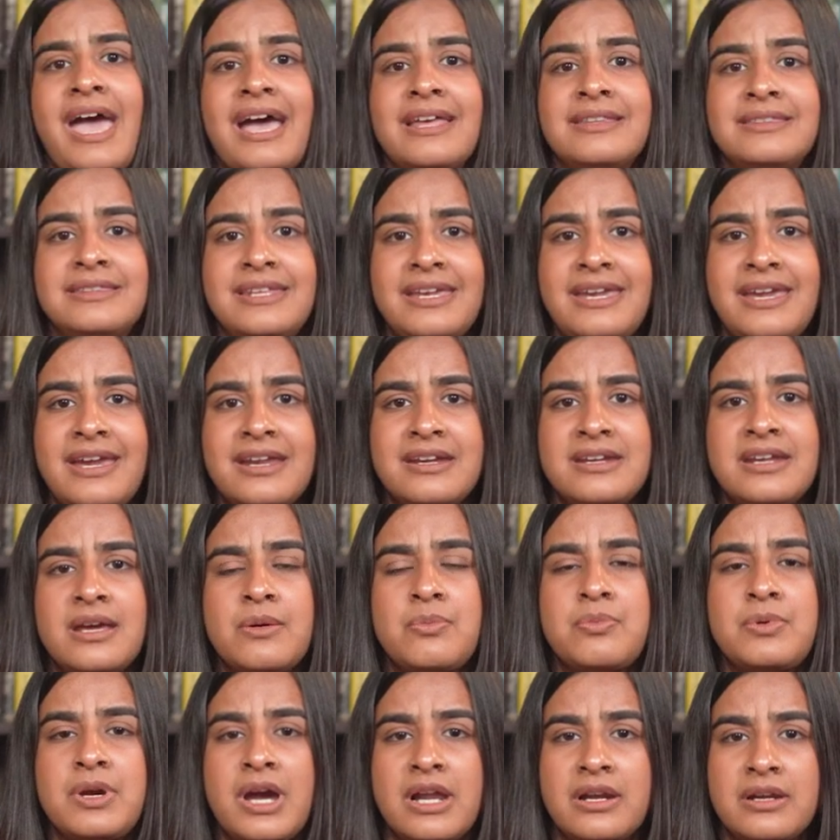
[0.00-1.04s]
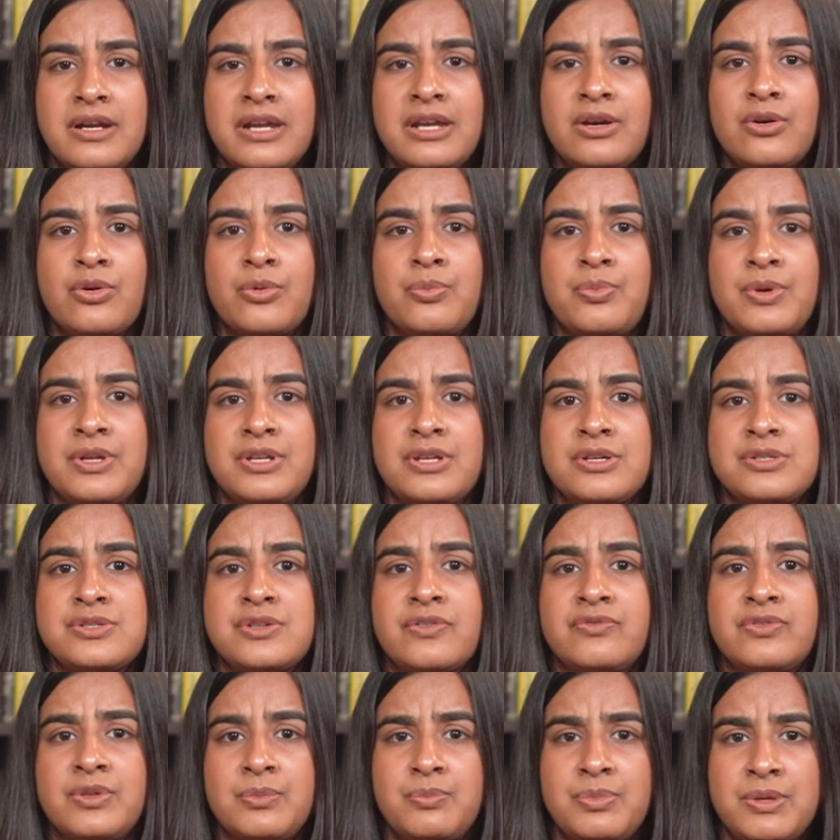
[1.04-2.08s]
and they end up coloring opinions
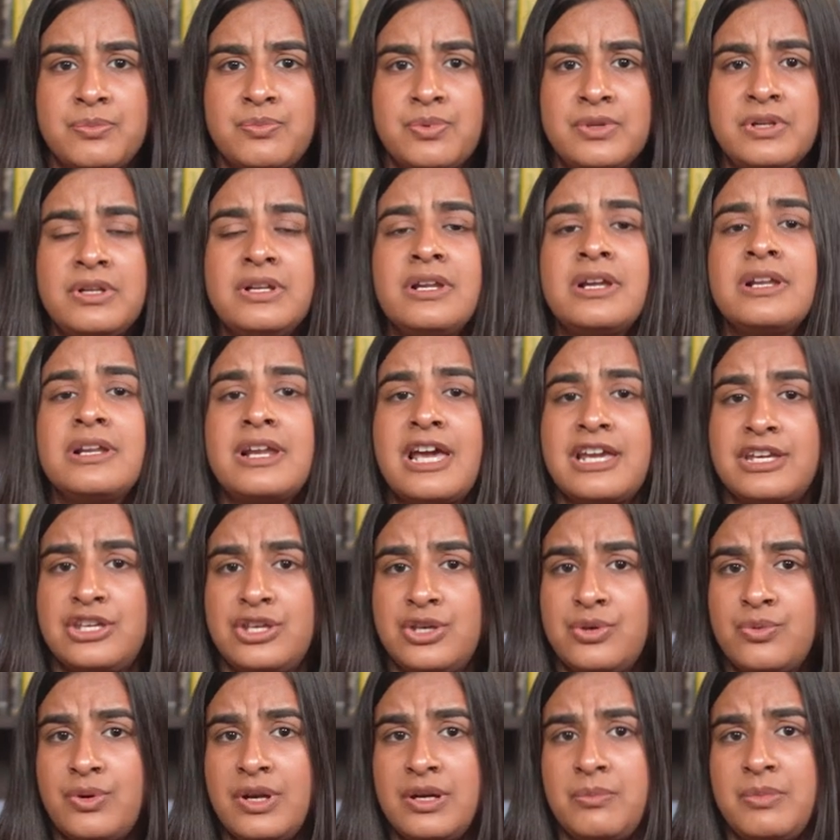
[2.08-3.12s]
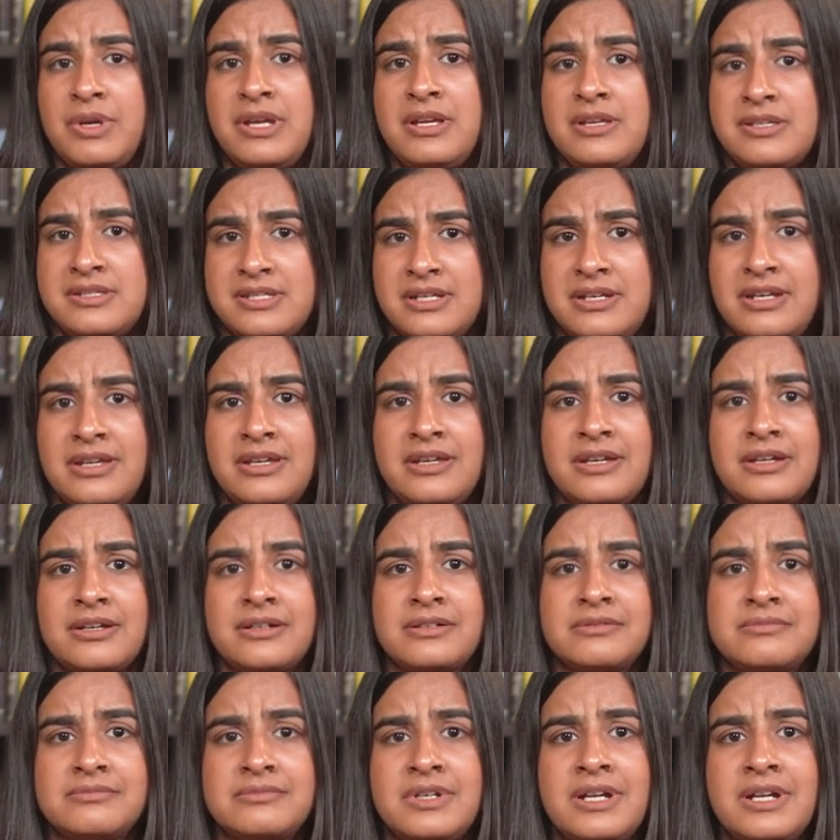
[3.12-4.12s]
of the people like you and me sitting here.